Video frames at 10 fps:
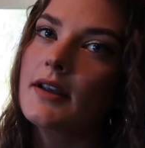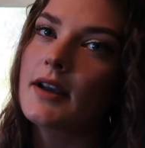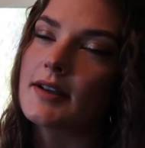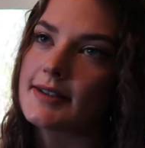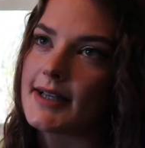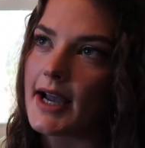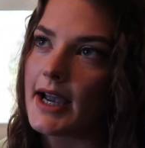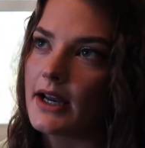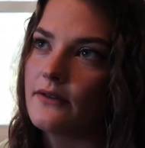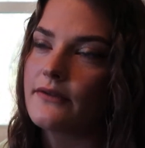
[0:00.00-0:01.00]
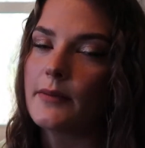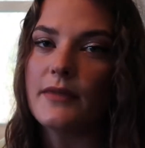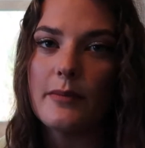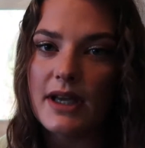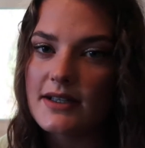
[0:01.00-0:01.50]
aside from
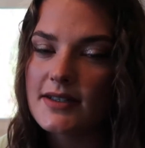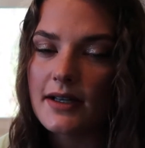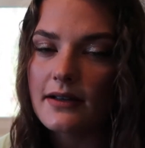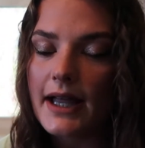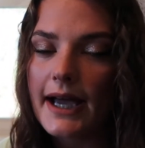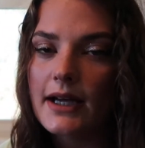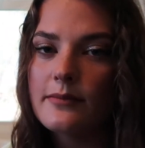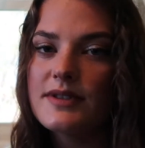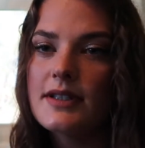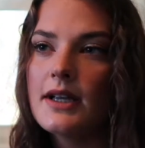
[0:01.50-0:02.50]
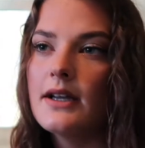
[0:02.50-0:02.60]
the basic labs,